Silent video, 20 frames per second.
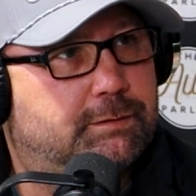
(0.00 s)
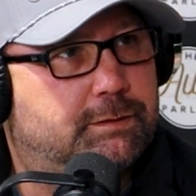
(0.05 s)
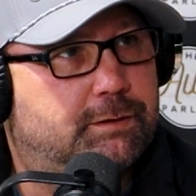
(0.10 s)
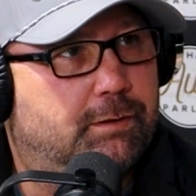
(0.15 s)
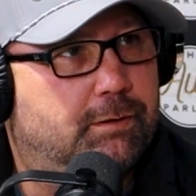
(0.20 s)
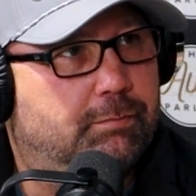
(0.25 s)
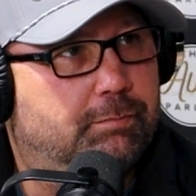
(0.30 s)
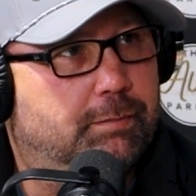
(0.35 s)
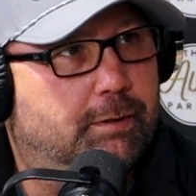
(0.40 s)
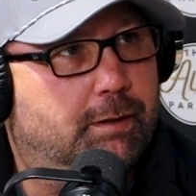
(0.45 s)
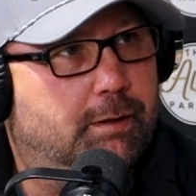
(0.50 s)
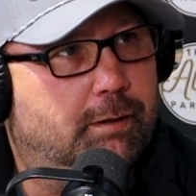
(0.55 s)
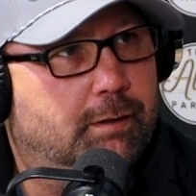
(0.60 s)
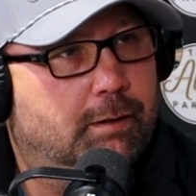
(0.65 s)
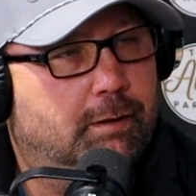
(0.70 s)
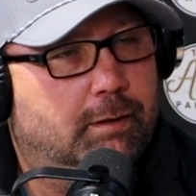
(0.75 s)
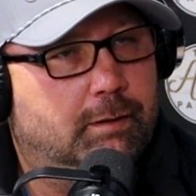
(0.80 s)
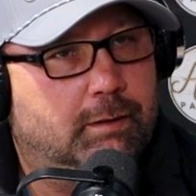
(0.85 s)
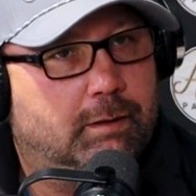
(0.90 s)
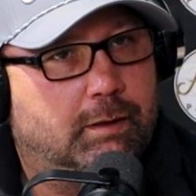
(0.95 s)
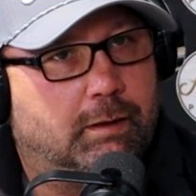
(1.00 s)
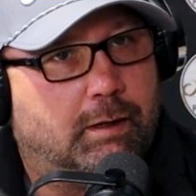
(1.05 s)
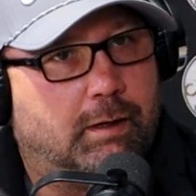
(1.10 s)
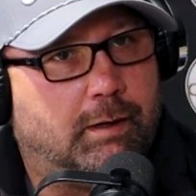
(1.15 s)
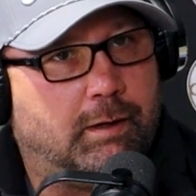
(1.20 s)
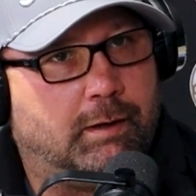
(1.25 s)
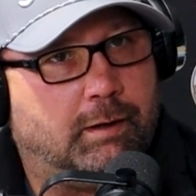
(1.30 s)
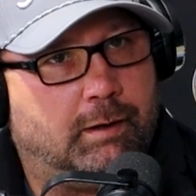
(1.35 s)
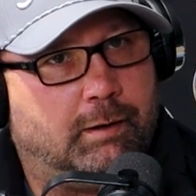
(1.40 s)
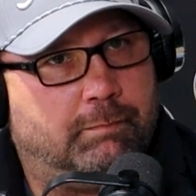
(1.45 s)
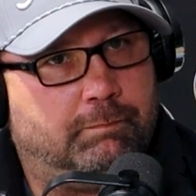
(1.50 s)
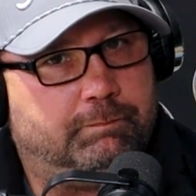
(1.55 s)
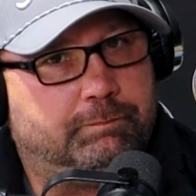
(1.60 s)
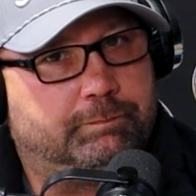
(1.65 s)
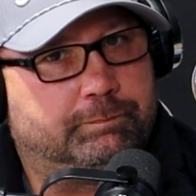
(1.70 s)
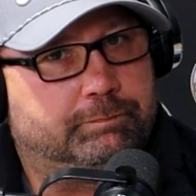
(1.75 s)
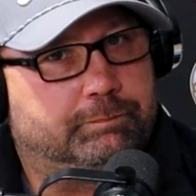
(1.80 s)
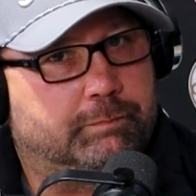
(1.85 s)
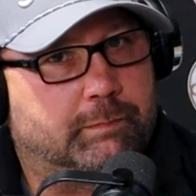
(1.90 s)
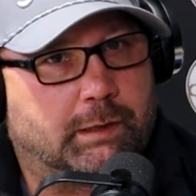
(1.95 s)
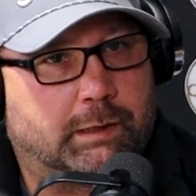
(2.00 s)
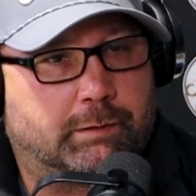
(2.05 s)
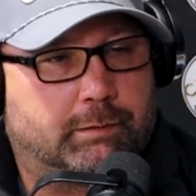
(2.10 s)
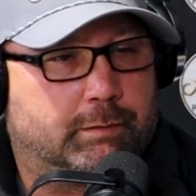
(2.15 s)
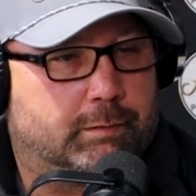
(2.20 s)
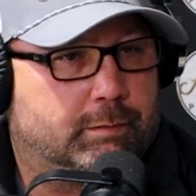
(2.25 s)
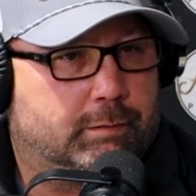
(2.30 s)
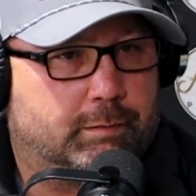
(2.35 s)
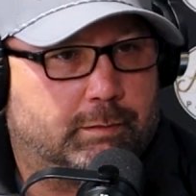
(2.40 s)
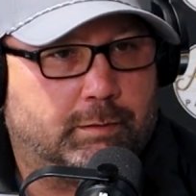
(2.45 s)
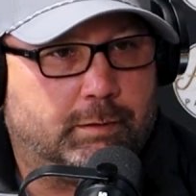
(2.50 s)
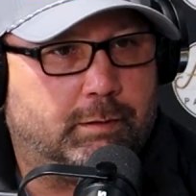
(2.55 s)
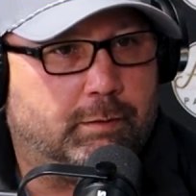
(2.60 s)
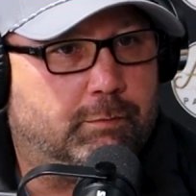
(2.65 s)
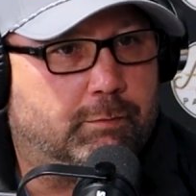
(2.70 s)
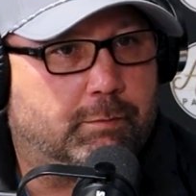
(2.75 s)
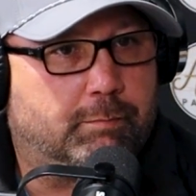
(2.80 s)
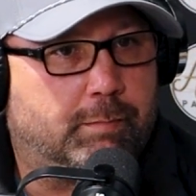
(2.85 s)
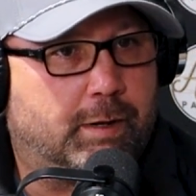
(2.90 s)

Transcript: So, but we're